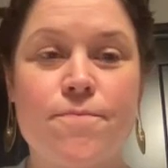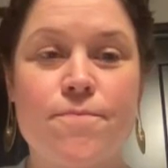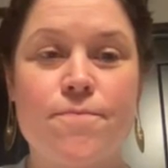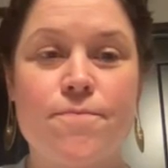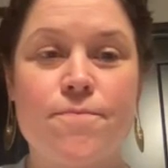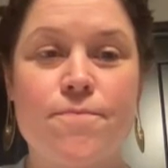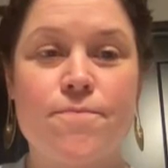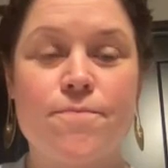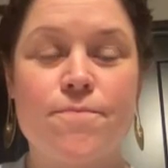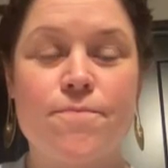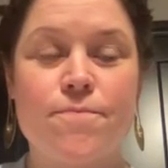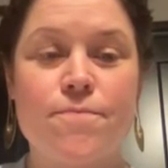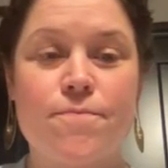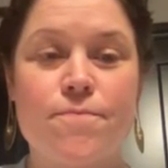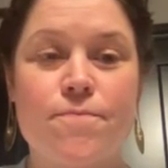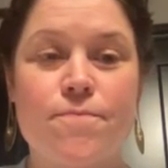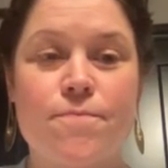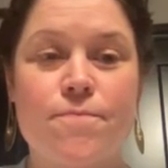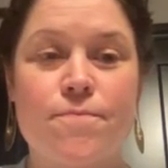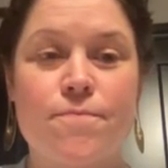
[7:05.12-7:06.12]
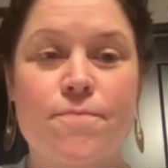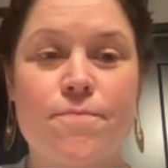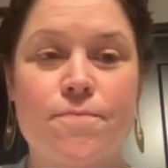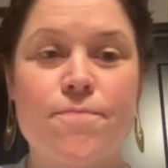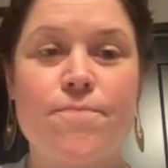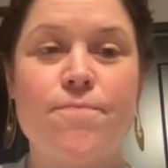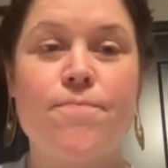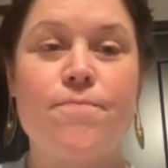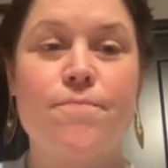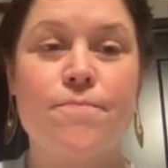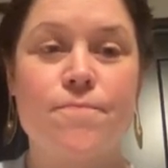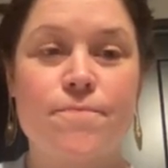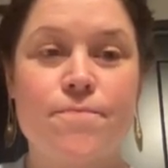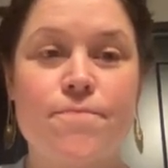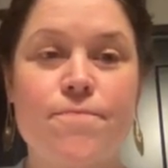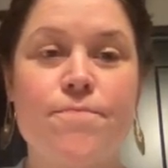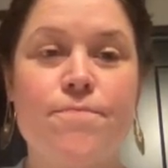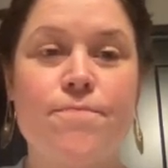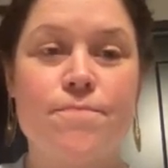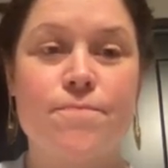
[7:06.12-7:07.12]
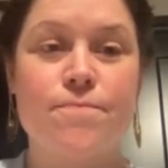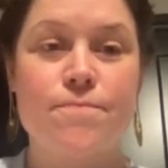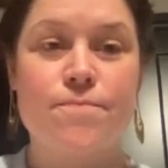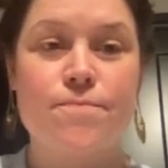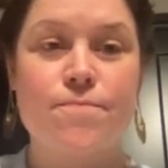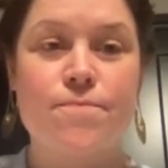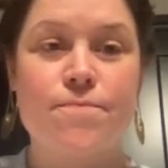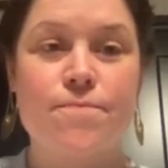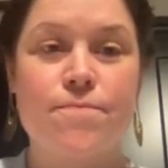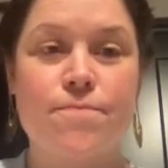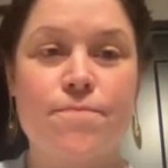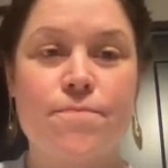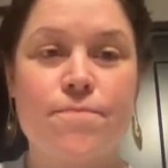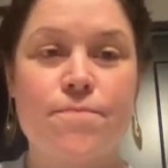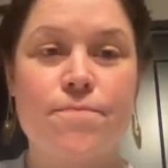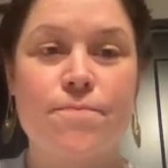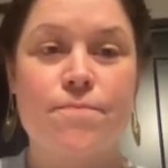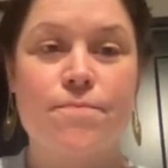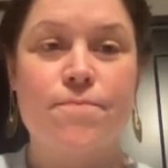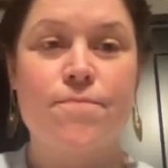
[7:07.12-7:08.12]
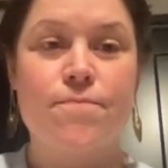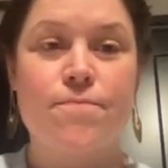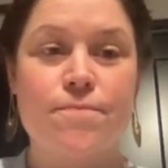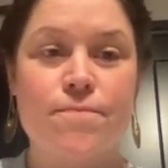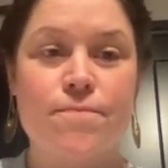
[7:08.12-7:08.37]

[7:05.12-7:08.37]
The person shown says nothing.